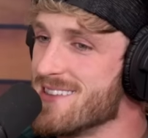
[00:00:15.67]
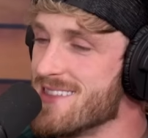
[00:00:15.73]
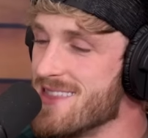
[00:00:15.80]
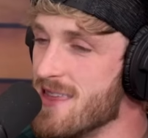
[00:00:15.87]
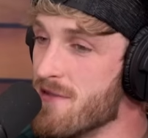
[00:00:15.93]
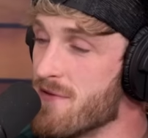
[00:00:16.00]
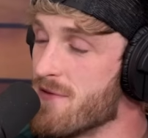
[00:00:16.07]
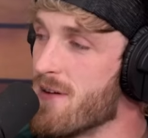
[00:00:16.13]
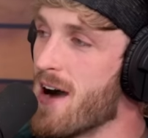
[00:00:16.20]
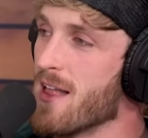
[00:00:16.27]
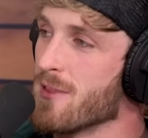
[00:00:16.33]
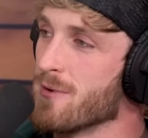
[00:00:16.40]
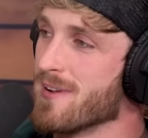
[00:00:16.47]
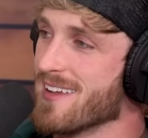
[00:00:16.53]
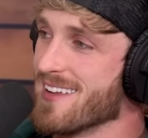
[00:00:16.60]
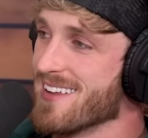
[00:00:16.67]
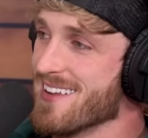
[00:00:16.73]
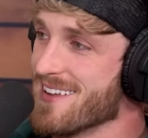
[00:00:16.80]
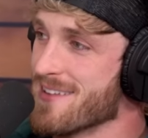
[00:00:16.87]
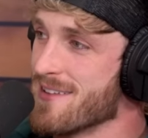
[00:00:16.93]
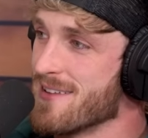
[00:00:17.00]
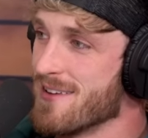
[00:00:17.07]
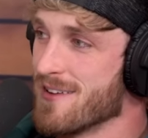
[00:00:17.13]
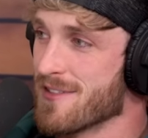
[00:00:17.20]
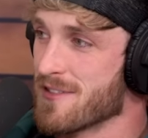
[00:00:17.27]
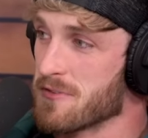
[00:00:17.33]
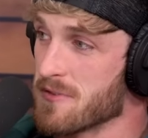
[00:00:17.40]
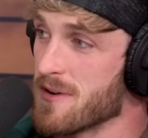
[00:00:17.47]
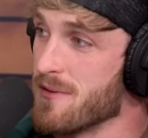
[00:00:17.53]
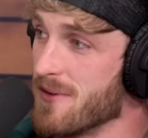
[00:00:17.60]
The following
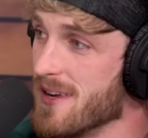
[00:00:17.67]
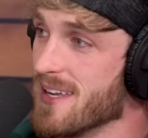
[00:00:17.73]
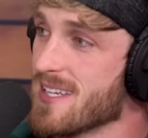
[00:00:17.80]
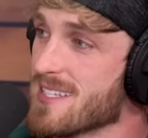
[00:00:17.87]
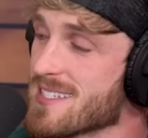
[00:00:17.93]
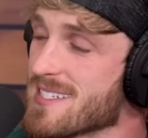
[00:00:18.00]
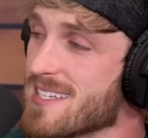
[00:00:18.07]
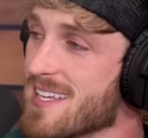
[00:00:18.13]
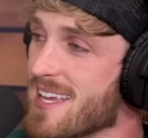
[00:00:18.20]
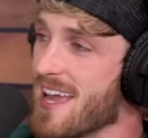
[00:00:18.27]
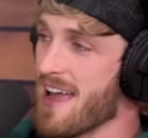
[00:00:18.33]
3 weeks